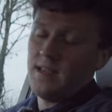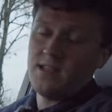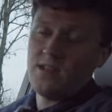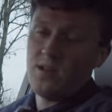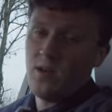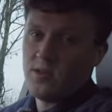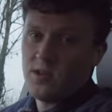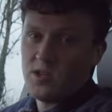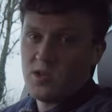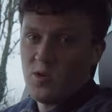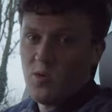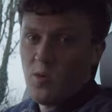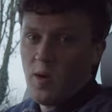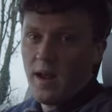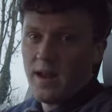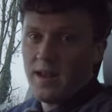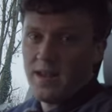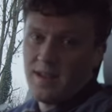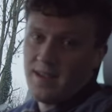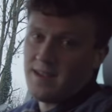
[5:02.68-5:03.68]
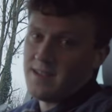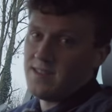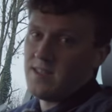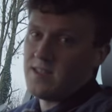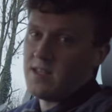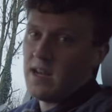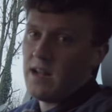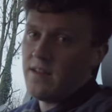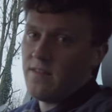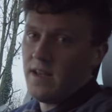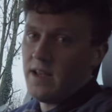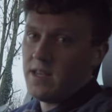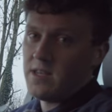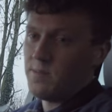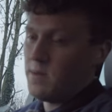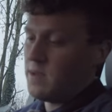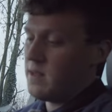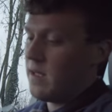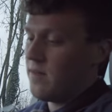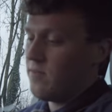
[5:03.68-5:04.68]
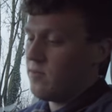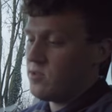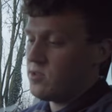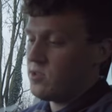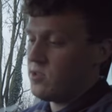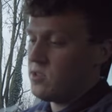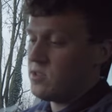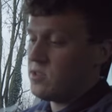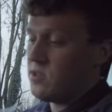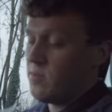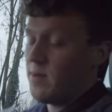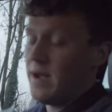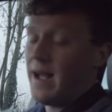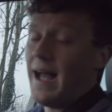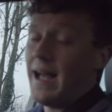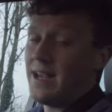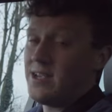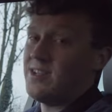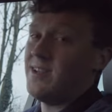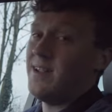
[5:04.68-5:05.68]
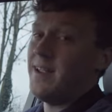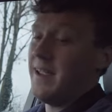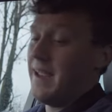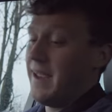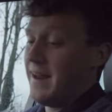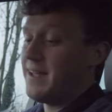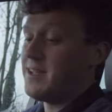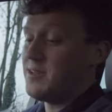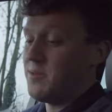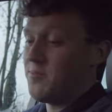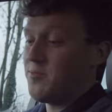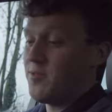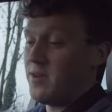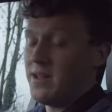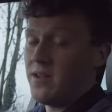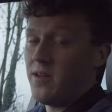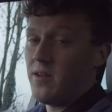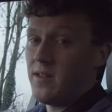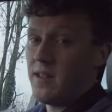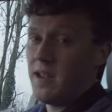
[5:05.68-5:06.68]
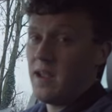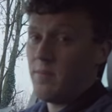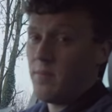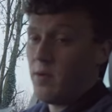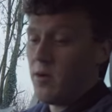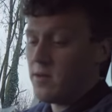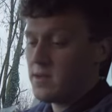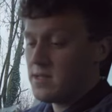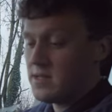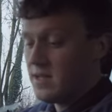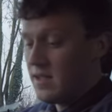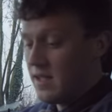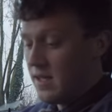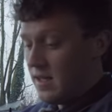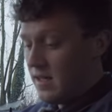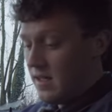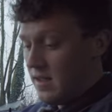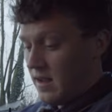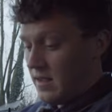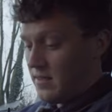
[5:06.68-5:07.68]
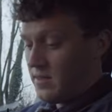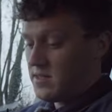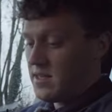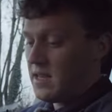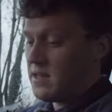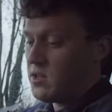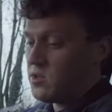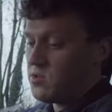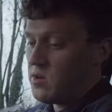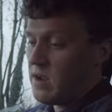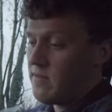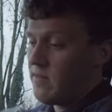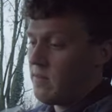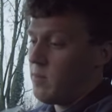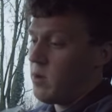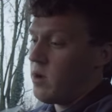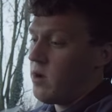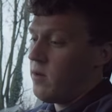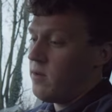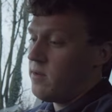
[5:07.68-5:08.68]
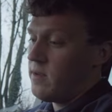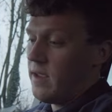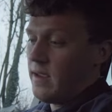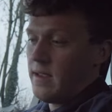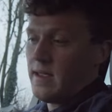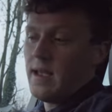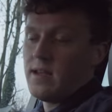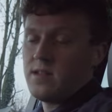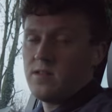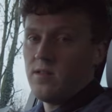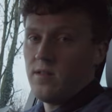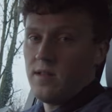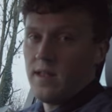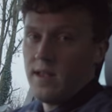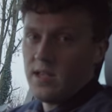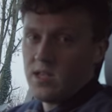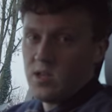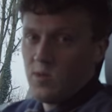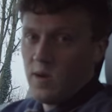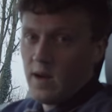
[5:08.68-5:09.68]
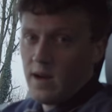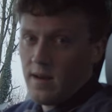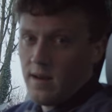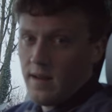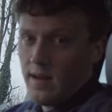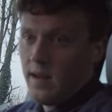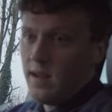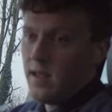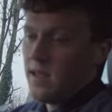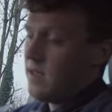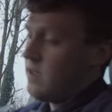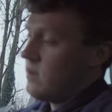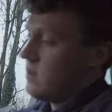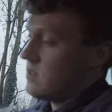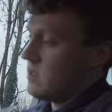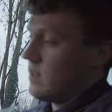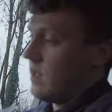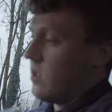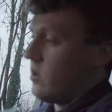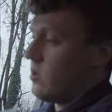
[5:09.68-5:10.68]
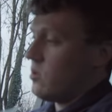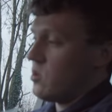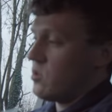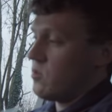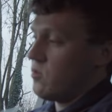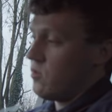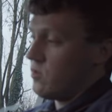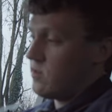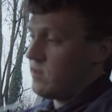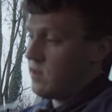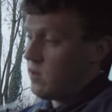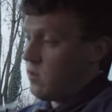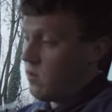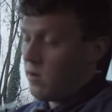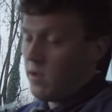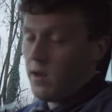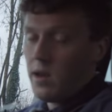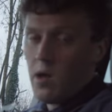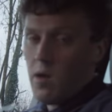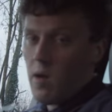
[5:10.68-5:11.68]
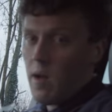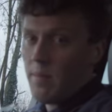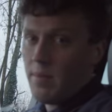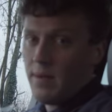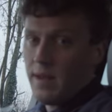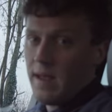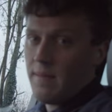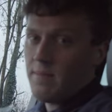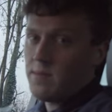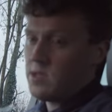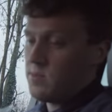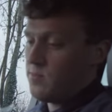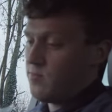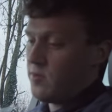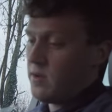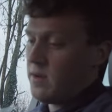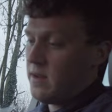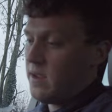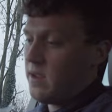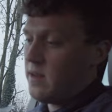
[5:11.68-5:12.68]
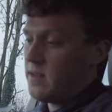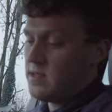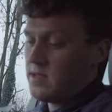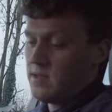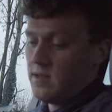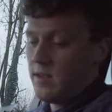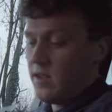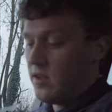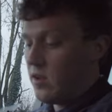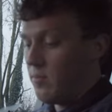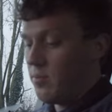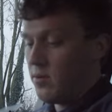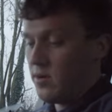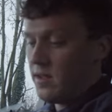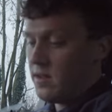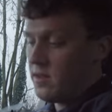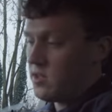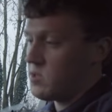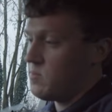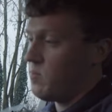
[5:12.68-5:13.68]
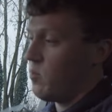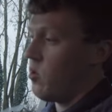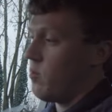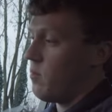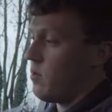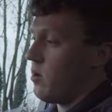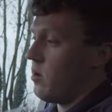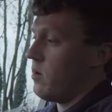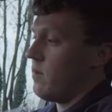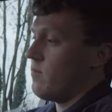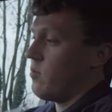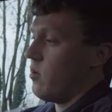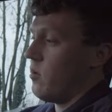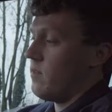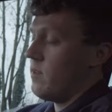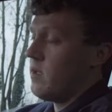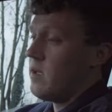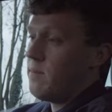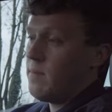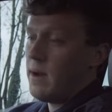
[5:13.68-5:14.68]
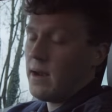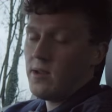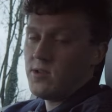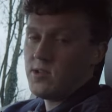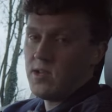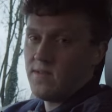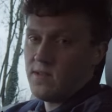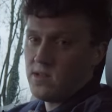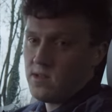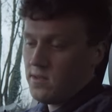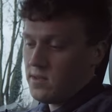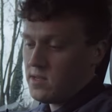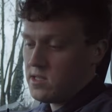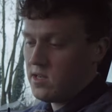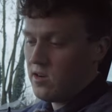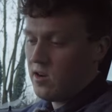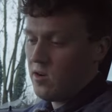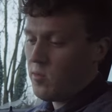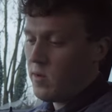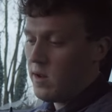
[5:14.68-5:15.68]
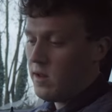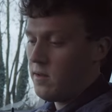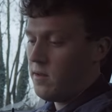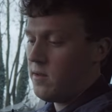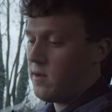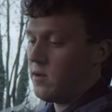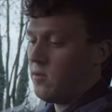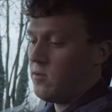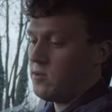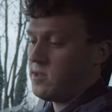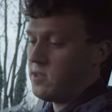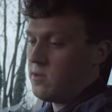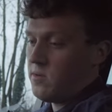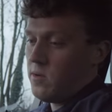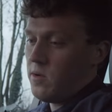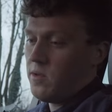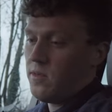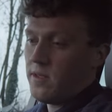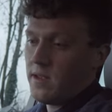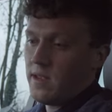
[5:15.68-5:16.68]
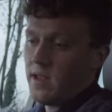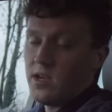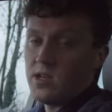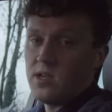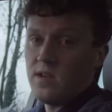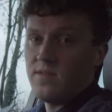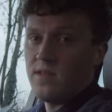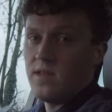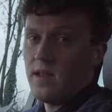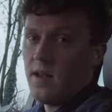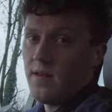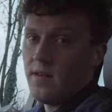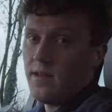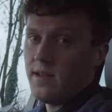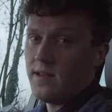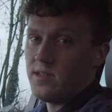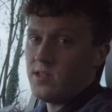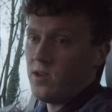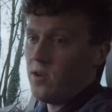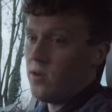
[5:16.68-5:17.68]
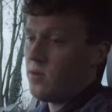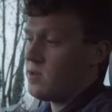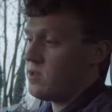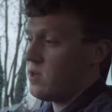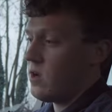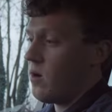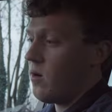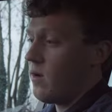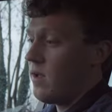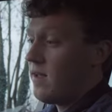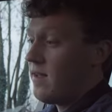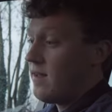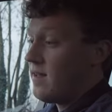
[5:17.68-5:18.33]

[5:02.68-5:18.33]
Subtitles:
it's not as quick as the ZF 8-speed that everyone's used to, but actually it is a pretty good gearbox. In the standard driving mode, it gets through the gears quickly so that you're just cruising along at low RPMs. Brilliant. You can put it in the sport mode. I've got paddle shifters on the steering wheel, and I can also do it on the gear shifter down here too. So